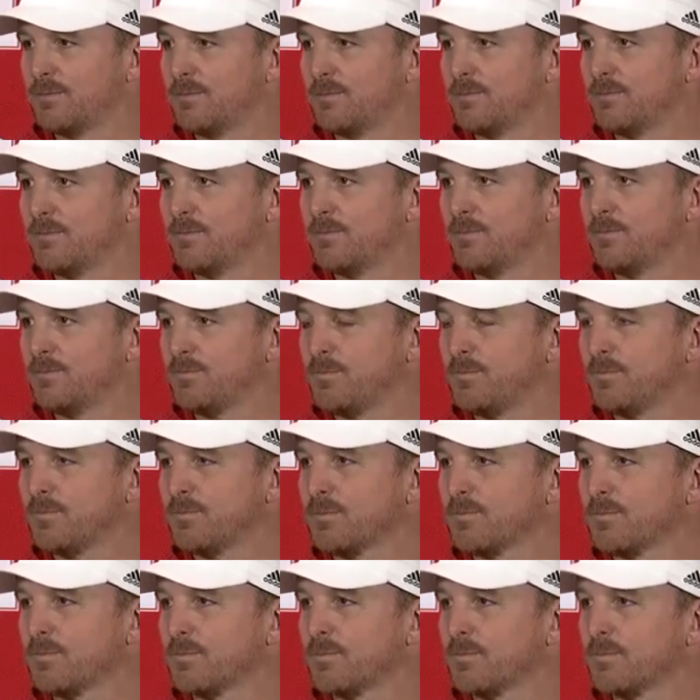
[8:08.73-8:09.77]
Is it, do you
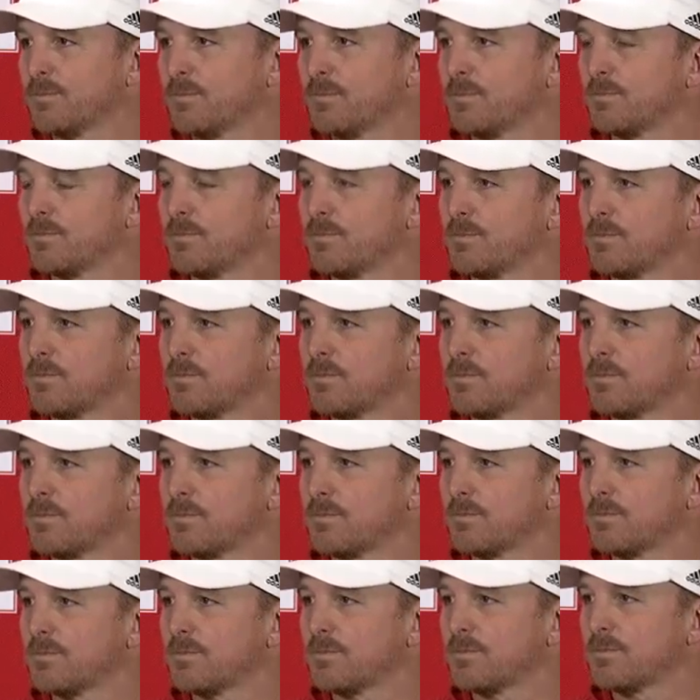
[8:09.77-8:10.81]
feel like the way
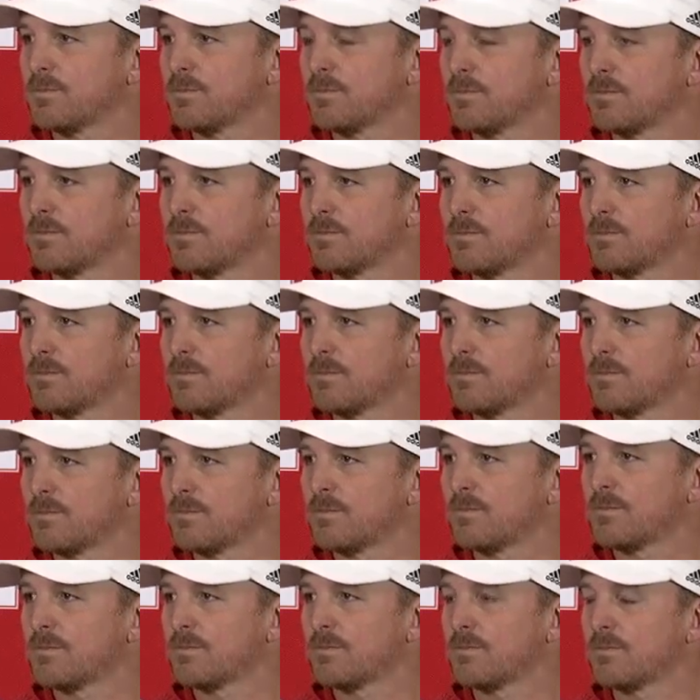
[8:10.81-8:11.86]
that you think about the
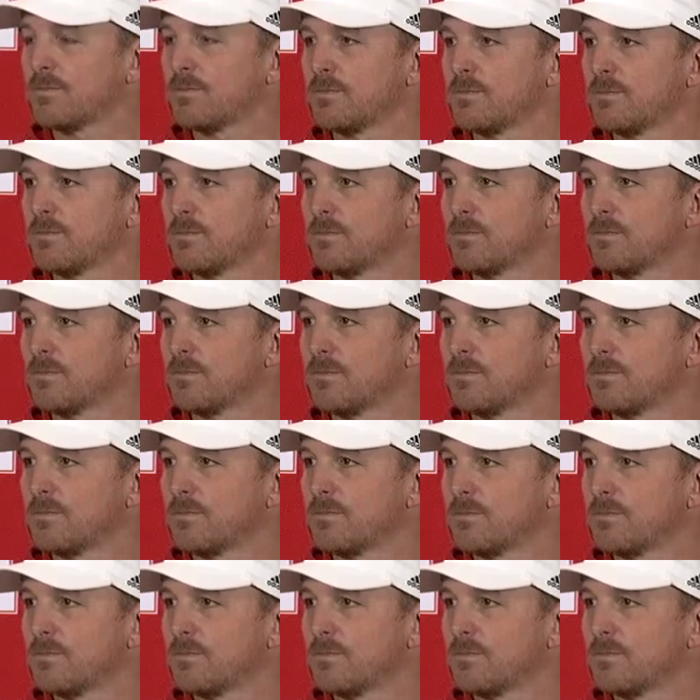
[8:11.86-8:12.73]
game is a good fit for the Big